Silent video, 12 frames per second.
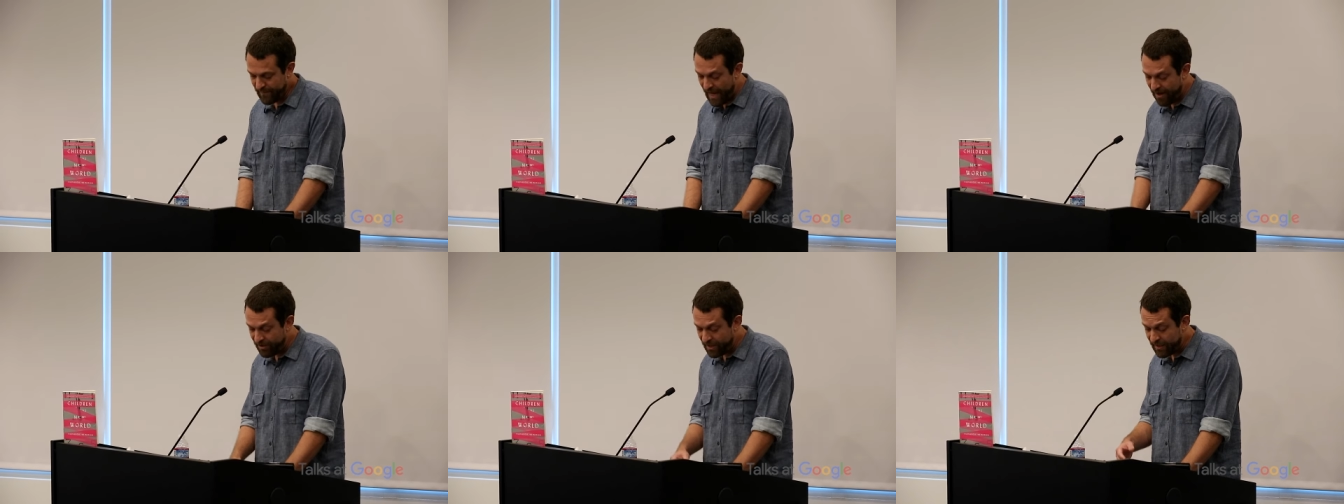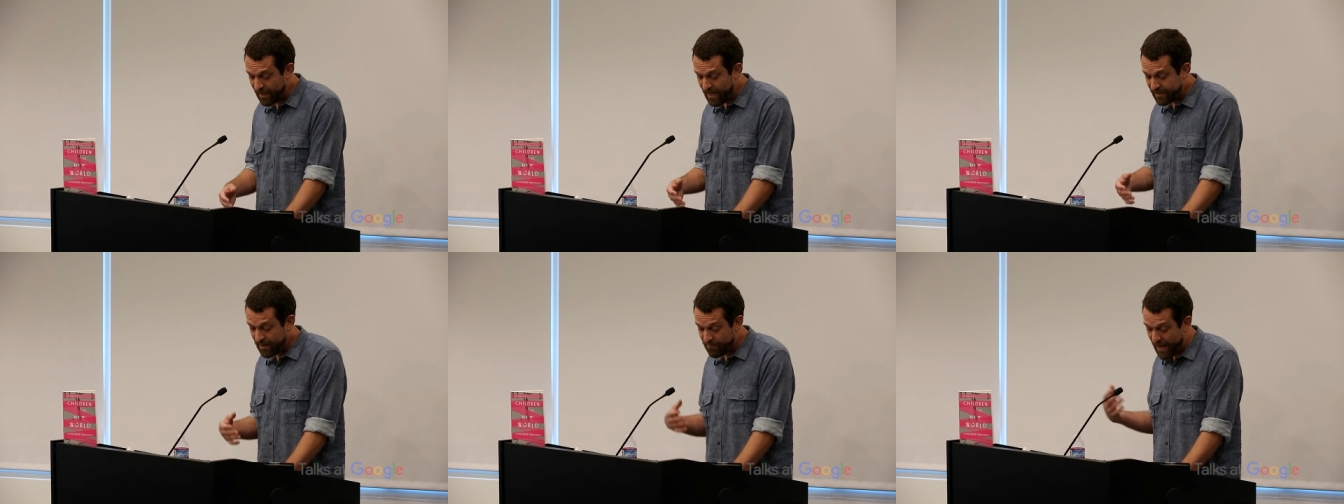Having
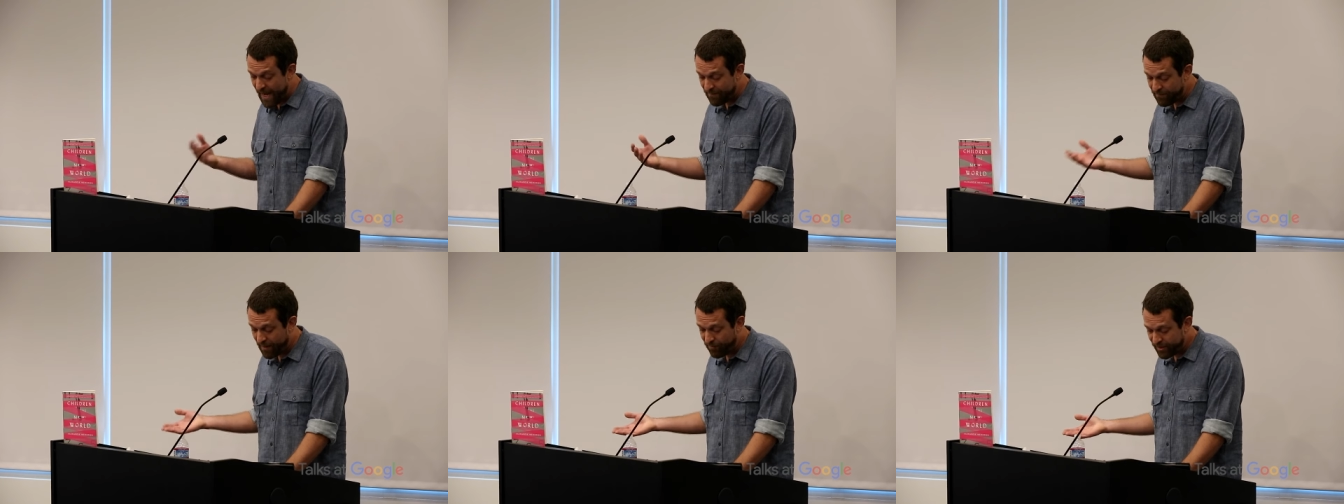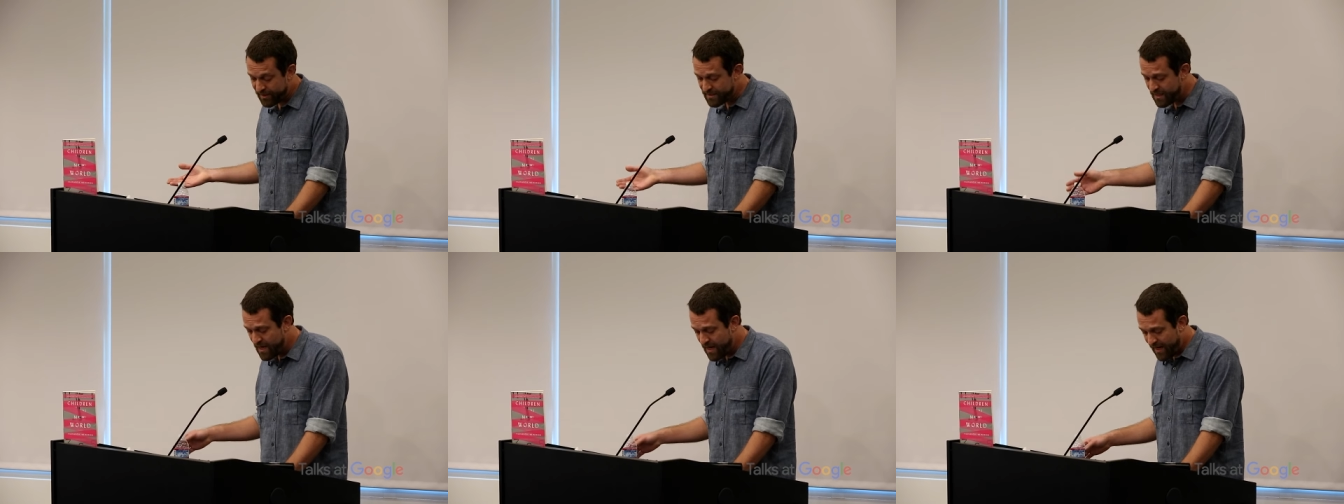unlocked the bad
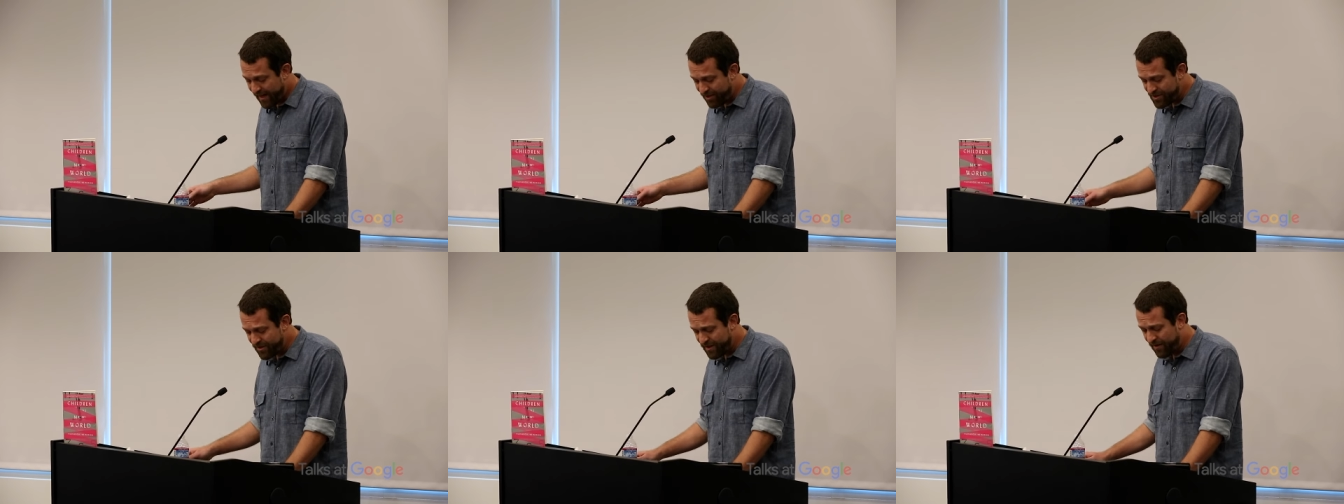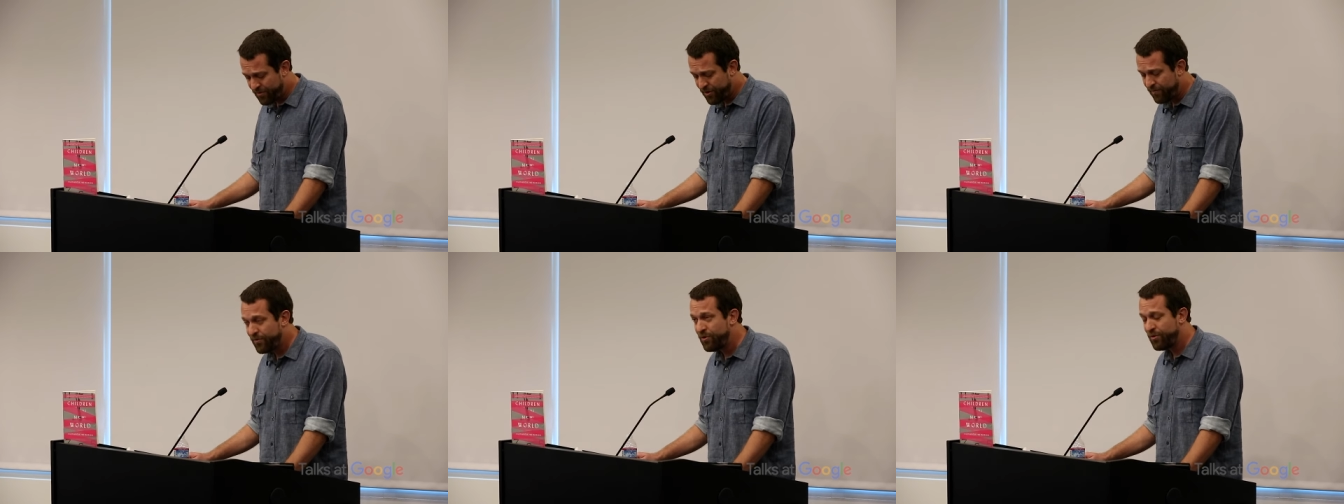memories, I also uncovered
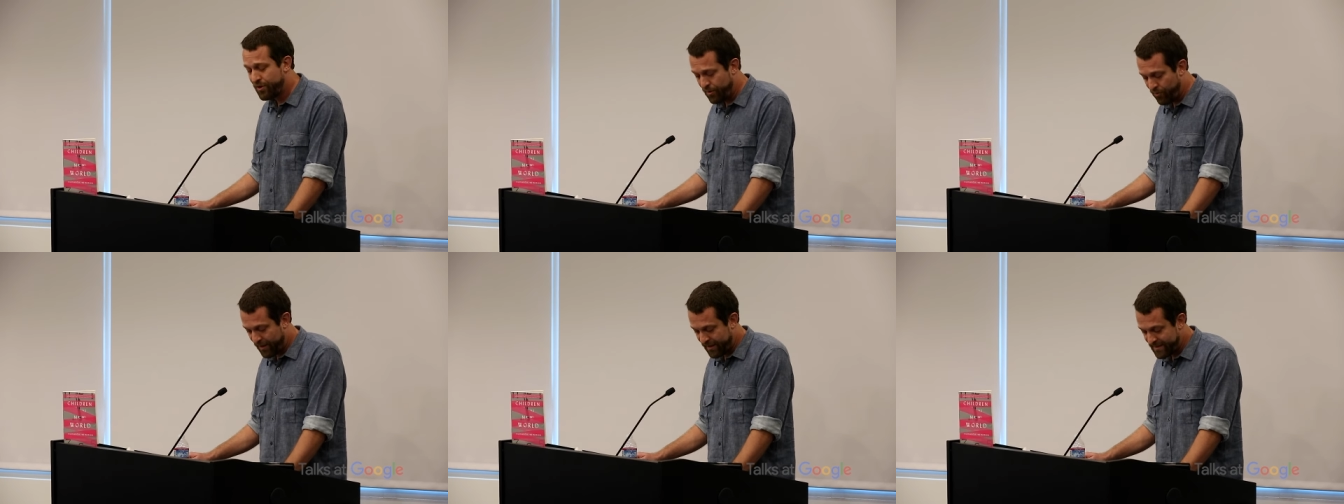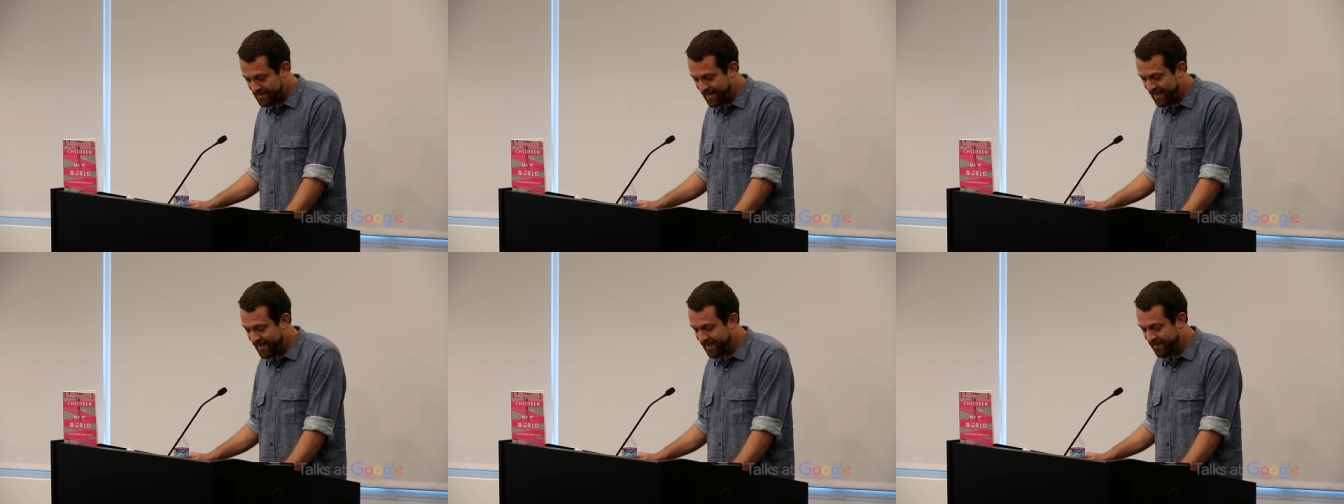the few good ones
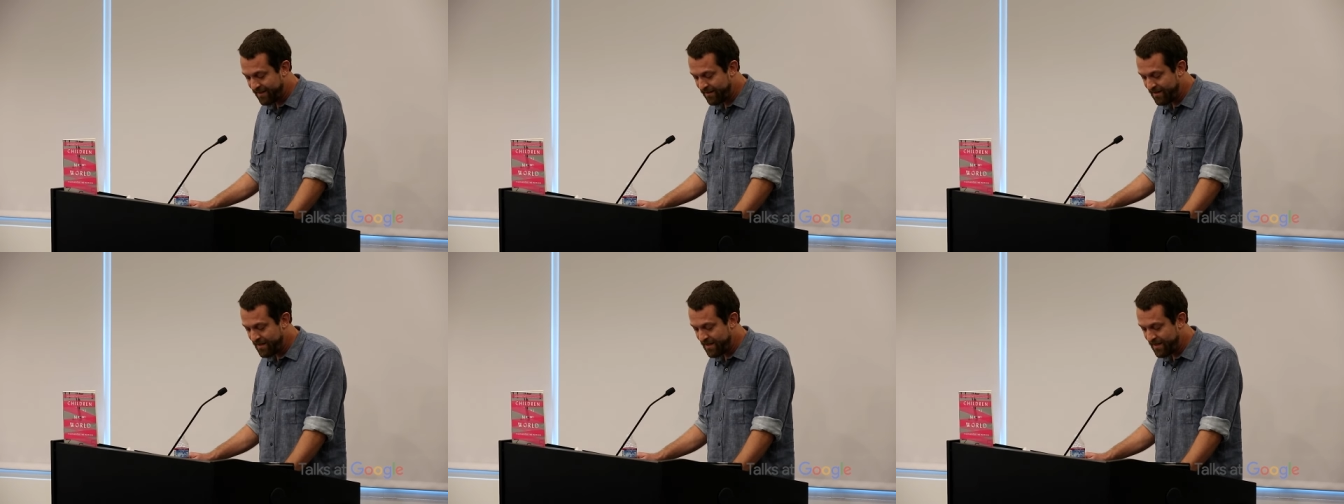I'd hidden.